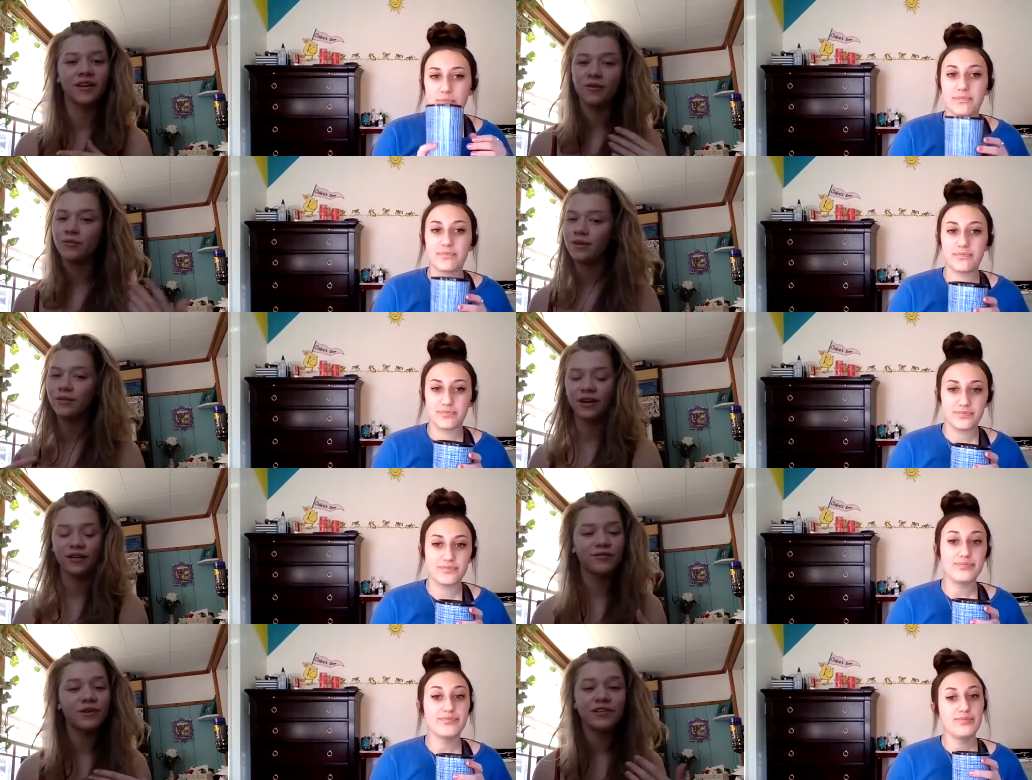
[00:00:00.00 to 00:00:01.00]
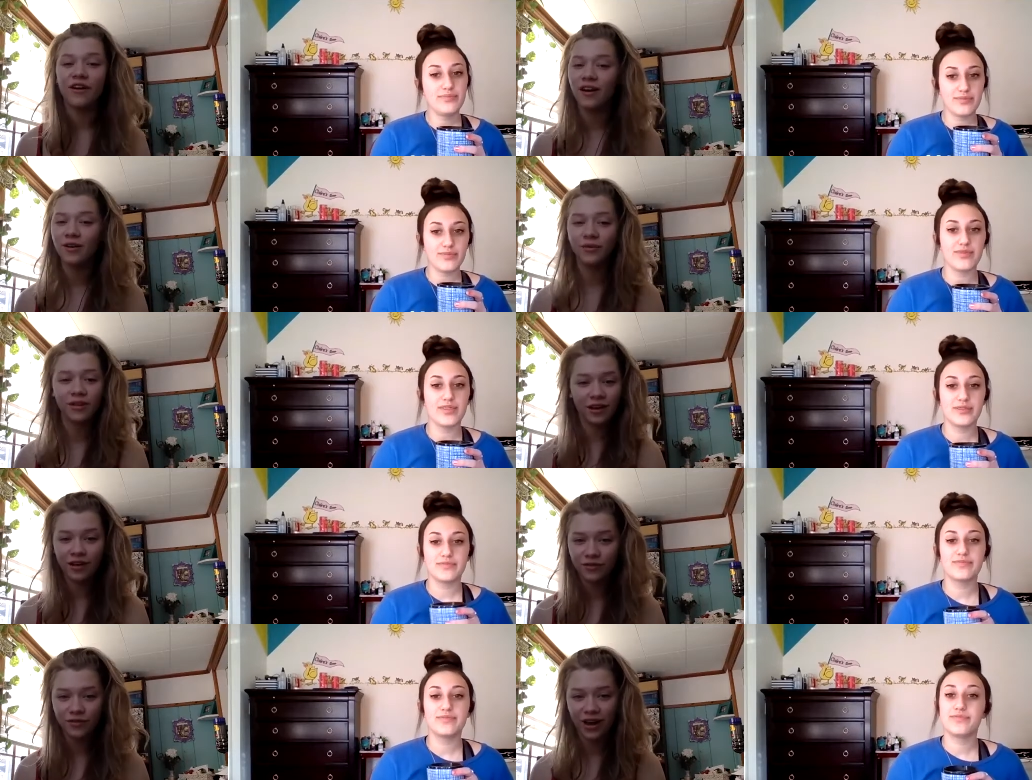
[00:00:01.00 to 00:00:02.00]
Speaker 1: know, we riff, we talk, we'll get
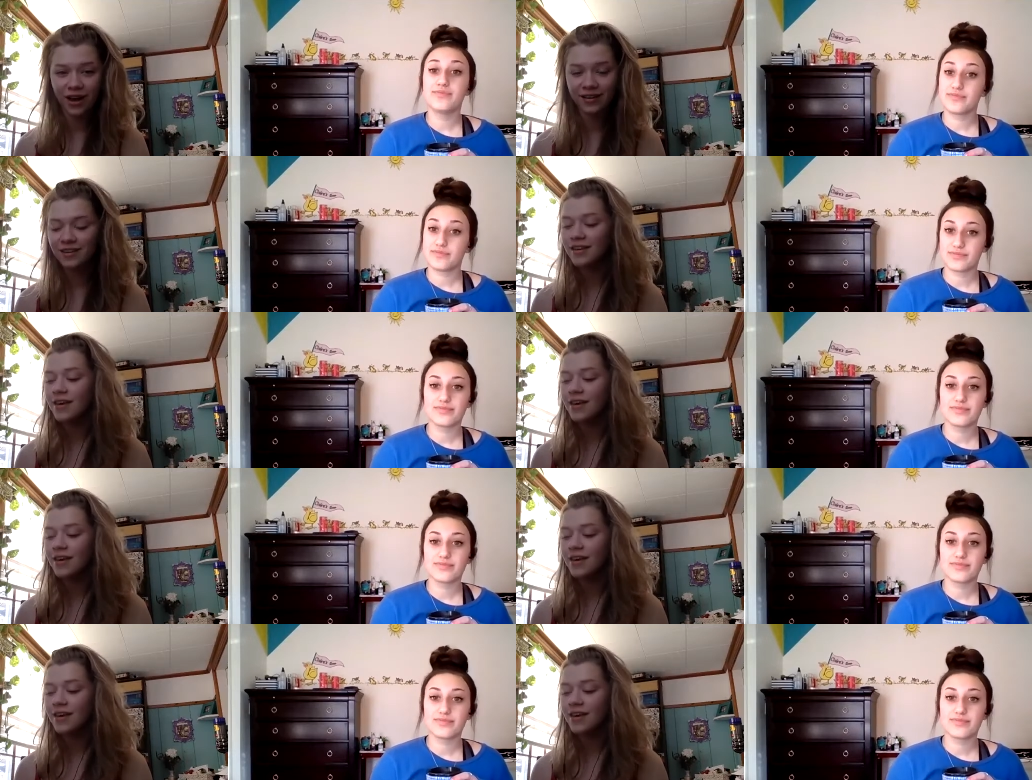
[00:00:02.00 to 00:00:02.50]
off track.